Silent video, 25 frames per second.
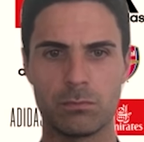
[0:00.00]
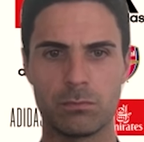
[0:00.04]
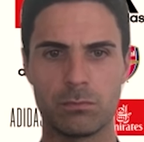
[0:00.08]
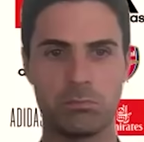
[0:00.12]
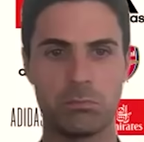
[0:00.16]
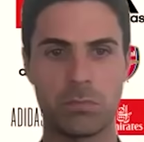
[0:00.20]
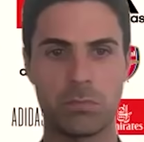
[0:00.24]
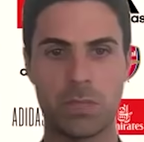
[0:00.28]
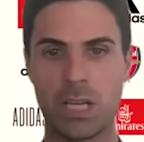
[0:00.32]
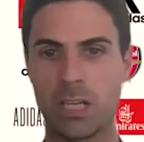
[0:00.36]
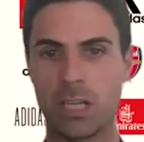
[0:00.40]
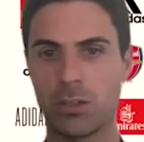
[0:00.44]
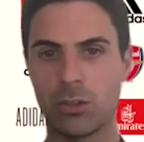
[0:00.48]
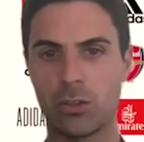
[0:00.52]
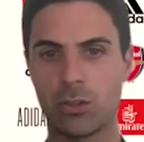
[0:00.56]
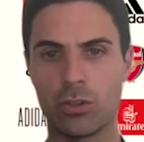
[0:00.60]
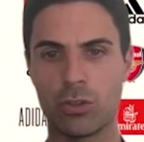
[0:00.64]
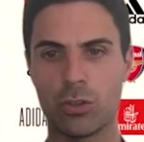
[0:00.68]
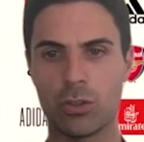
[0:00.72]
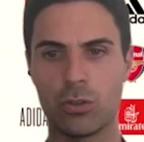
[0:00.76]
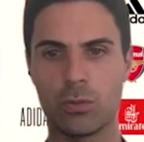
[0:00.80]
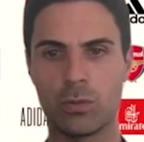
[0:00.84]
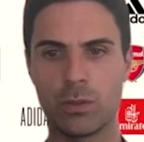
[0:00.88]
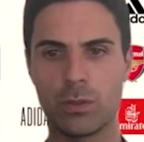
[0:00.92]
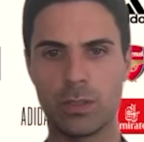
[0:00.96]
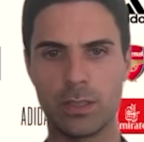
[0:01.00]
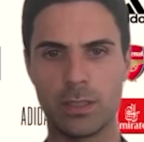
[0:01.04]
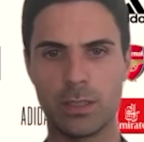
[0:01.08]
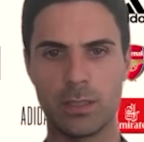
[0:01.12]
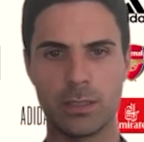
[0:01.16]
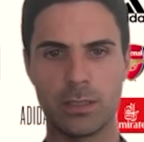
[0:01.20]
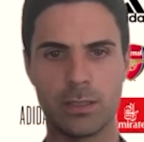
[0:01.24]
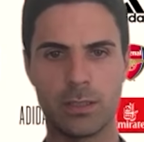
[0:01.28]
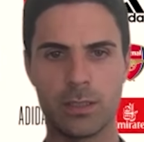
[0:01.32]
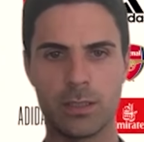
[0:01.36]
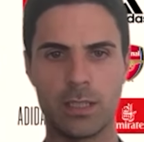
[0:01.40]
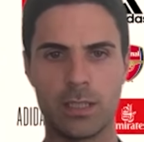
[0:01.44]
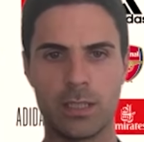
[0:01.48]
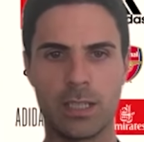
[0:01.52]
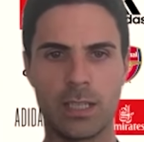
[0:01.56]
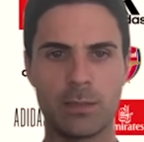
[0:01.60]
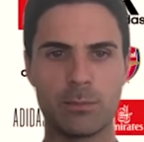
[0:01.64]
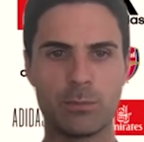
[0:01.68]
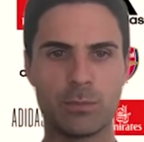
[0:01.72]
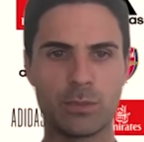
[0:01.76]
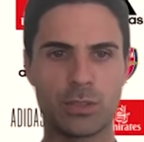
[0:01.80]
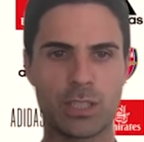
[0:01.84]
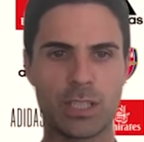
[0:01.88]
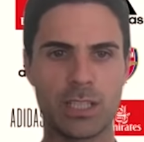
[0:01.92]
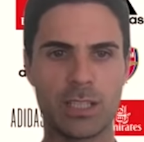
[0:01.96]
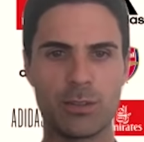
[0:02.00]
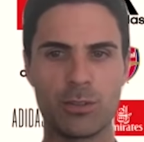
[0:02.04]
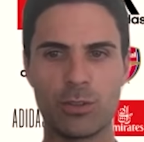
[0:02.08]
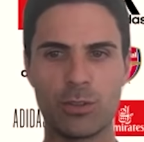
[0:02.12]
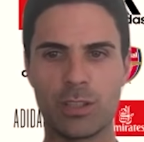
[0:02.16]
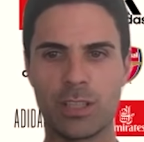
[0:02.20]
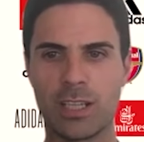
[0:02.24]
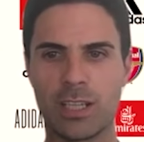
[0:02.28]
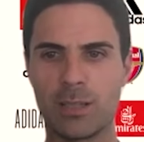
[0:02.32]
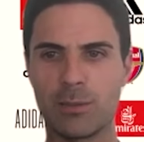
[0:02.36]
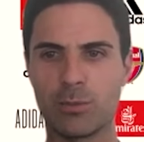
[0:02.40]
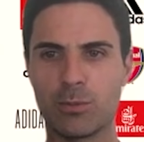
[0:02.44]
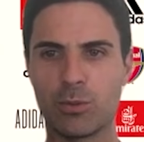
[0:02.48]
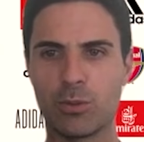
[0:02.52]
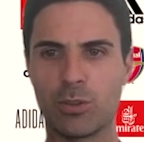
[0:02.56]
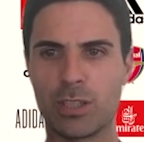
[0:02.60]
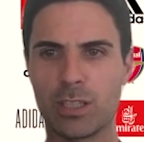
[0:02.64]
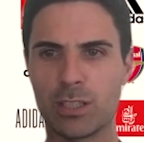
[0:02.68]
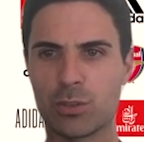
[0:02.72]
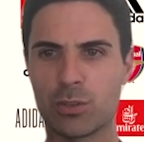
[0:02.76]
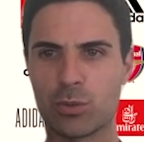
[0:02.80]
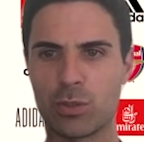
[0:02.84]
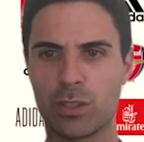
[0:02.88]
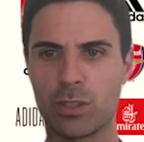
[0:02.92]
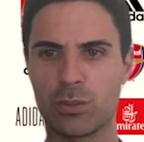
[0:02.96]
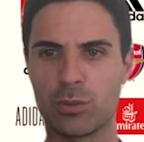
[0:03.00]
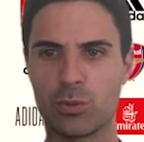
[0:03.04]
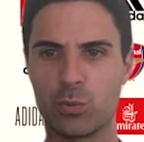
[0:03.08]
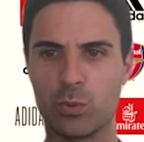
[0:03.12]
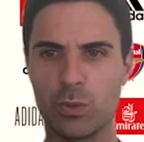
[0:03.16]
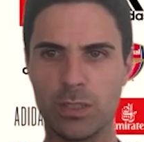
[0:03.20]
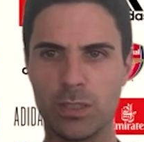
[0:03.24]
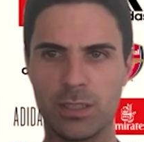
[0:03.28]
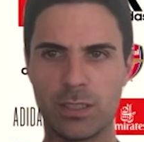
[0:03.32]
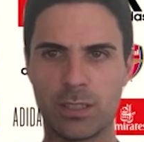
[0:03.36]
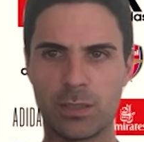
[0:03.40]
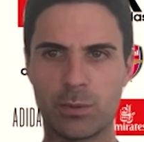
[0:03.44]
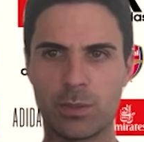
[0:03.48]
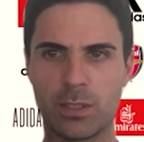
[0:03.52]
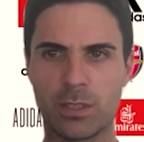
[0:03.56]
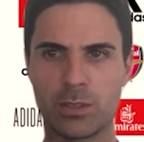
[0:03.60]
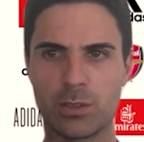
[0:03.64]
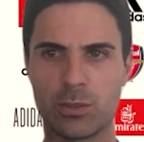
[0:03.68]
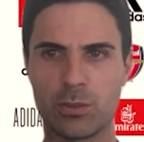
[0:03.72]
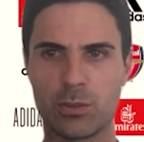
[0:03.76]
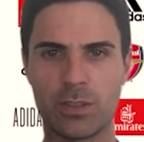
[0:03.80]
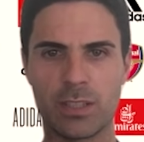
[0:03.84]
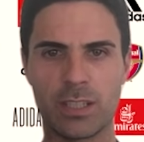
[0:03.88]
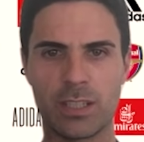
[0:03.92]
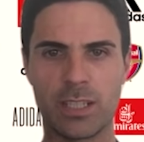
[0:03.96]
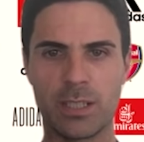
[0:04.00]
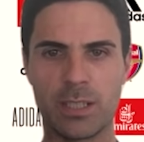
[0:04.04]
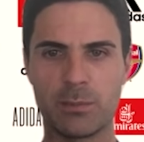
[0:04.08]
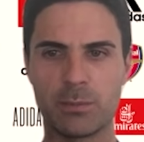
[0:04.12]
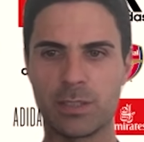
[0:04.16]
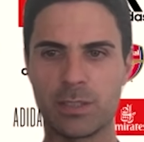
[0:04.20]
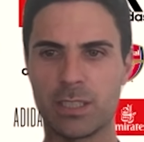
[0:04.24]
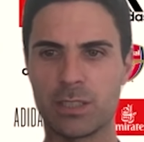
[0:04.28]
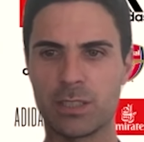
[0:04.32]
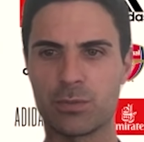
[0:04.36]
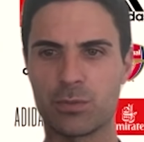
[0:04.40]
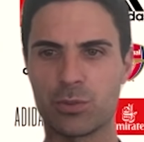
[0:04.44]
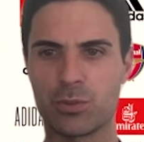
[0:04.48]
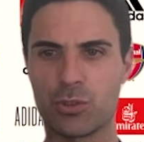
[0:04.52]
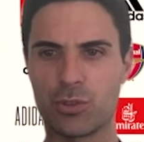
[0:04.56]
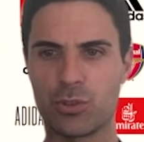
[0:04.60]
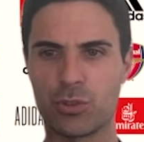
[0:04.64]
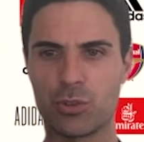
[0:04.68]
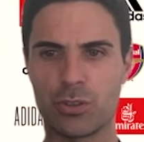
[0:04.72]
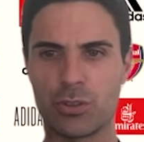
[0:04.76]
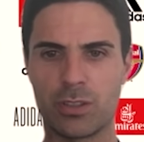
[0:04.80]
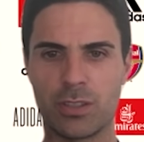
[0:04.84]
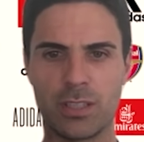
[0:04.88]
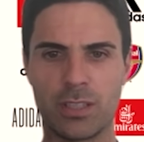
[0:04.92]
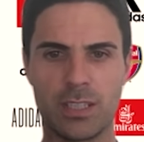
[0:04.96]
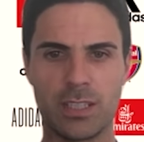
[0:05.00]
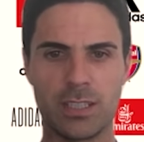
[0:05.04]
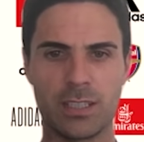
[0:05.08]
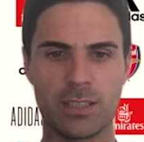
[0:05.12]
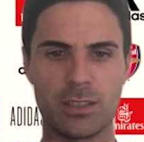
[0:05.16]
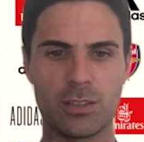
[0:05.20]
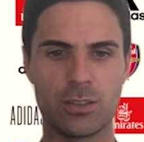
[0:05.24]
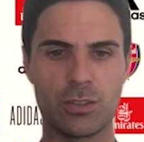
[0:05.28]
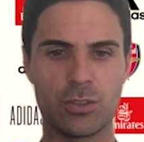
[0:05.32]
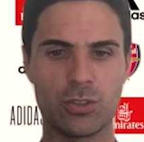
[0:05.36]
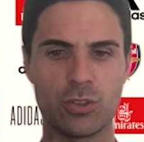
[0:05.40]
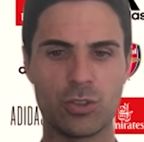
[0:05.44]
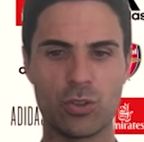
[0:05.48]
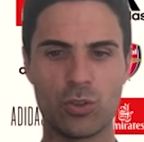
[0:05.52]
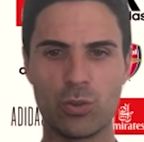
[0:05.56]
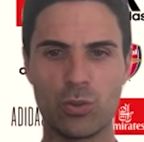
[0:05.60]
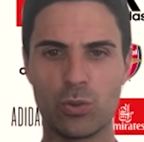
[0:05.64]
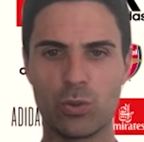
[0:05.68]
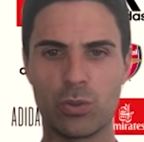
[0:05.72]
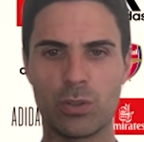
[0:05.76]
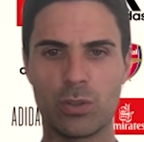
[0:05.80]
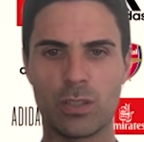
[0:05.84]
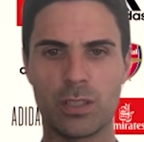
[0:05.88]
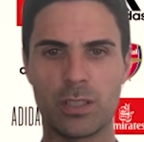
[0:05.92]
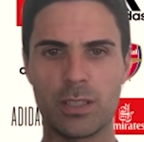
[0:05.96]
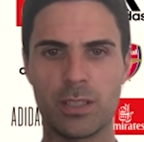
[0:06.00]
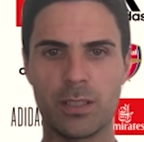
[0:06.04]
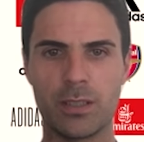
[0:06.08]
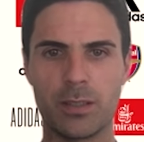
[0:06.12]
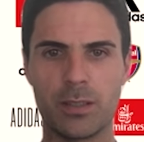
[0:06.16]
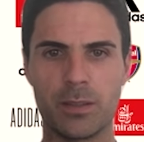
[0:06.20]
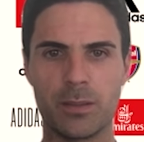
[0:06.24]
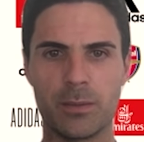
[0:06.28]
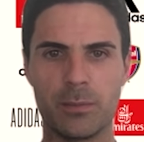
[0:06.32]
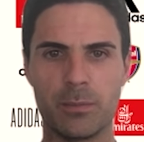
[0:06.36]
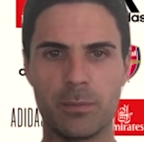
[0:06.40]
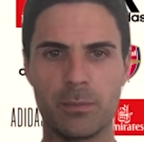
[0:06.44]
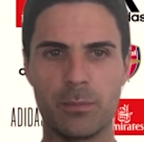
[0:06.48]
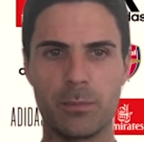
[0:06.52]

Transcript: I don't know. Uh, I'm telling you that I'm going to try to win the rest of the games, that's for sure, and not look uh,